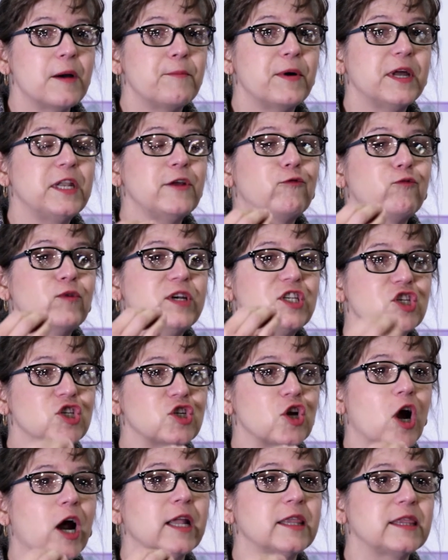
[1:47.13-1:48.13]
but if we
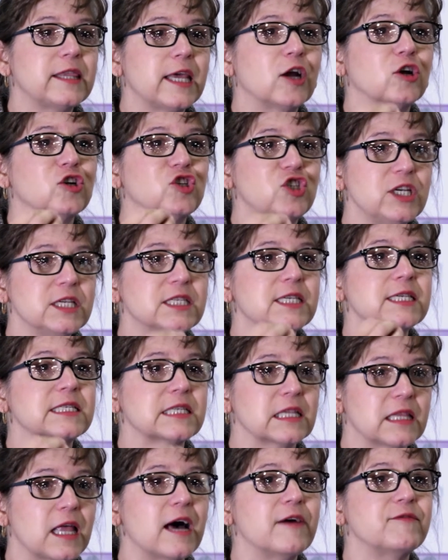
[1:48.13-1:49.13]
start there,
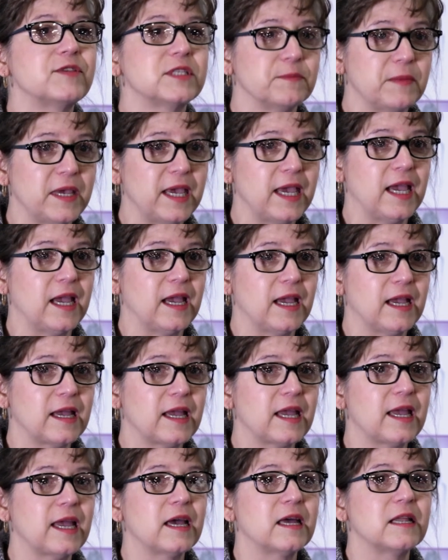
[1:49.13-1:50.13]
Jesus loves me
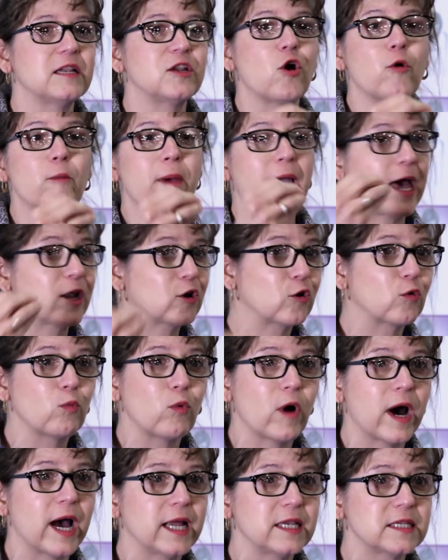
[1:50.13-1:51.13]
no matter
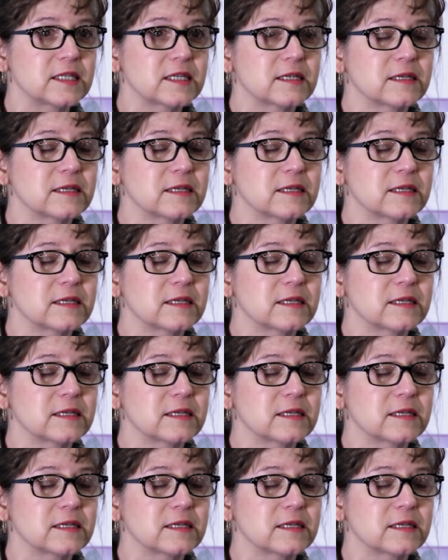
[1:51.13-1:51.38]
what.